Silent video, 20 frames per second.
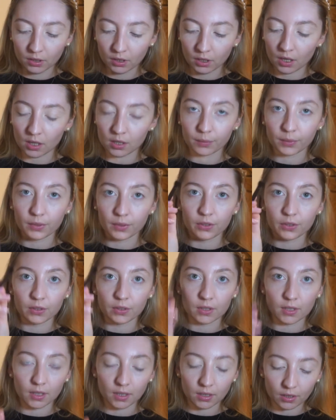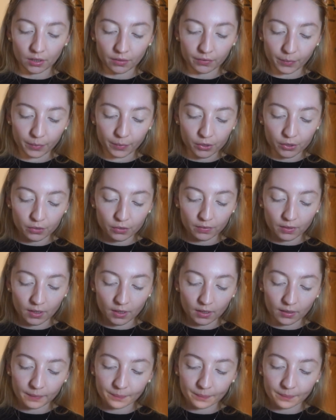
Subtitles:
and I'm going to use the other brush for that.